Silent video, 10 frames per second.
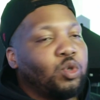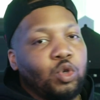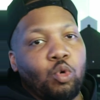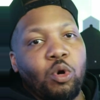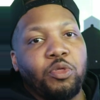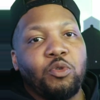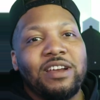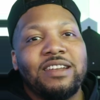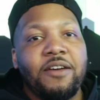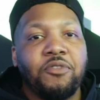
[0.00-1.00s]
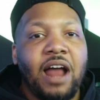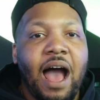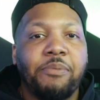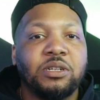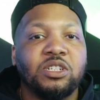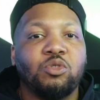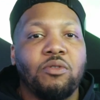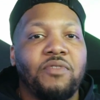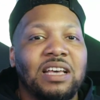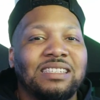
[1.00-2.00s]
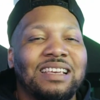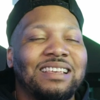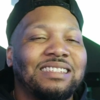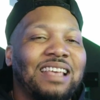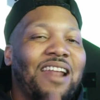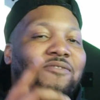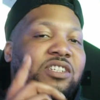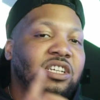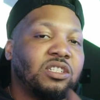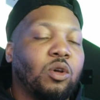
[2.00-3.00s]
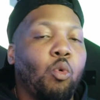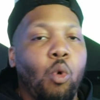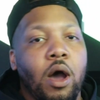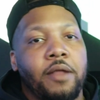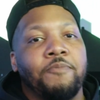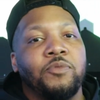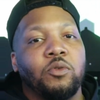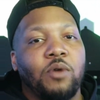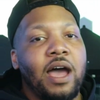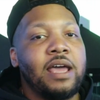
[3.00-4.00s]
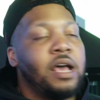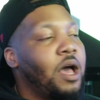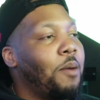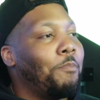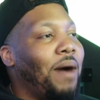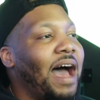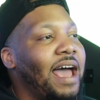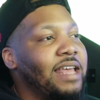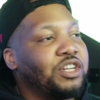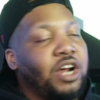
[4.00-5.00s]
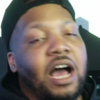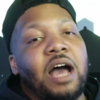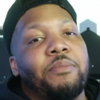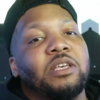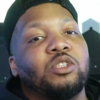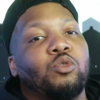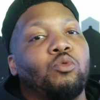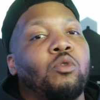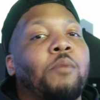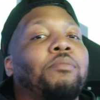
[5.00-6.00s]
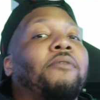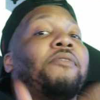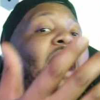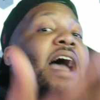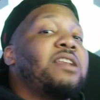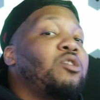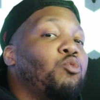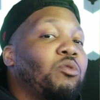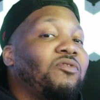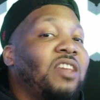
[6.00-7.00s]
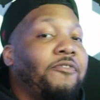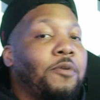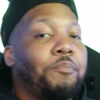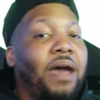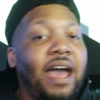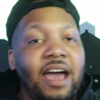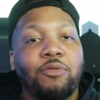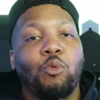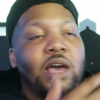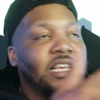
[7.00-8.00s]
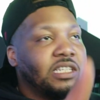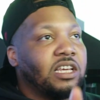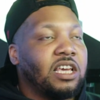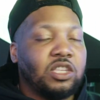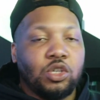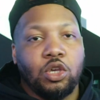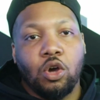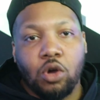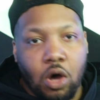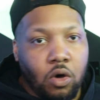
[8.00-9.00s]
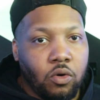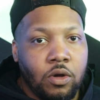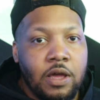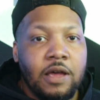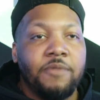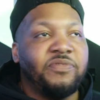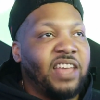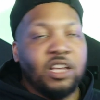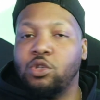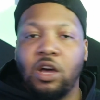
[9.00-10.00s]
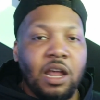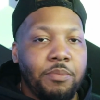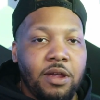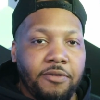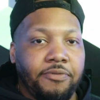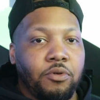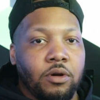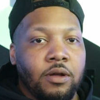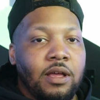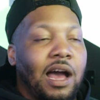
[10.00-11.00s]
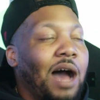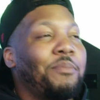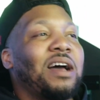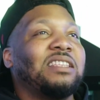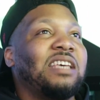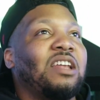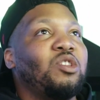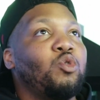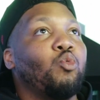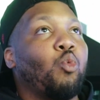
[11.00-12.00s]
2 or 3 different options to invest in instead of just the one, right? My job is to provide you with different pathways to get to your goal. That's all I'm here for. I'm not telling you